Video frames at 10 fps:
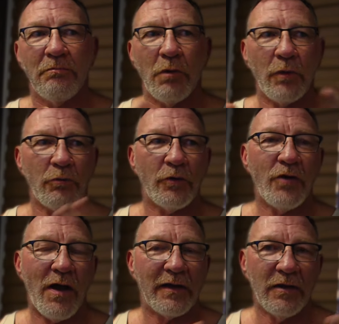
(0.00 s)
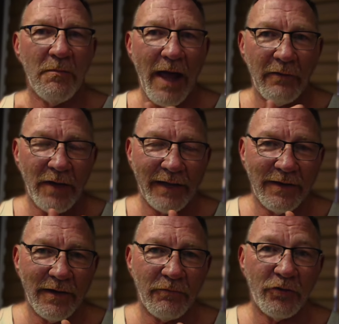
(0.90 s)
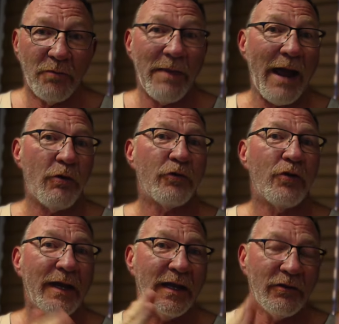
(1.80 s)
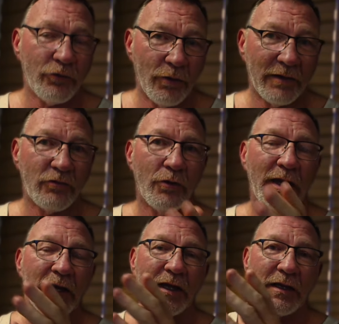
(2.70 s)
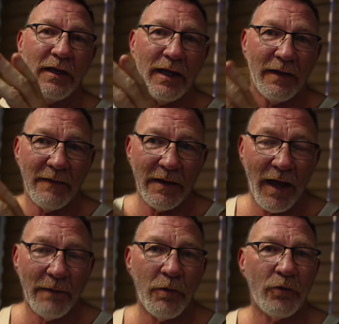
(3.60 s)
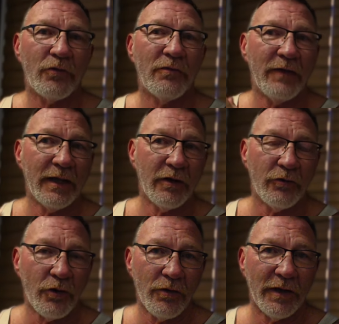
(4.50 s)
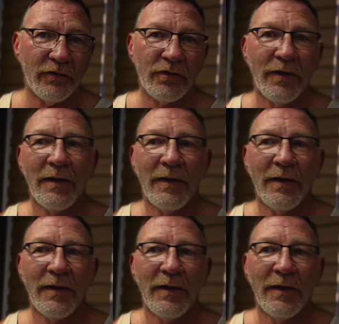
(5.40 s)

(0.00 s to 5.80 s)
But when we're talking about like the difference of power training, strength training, and then hypertrophy and endurance,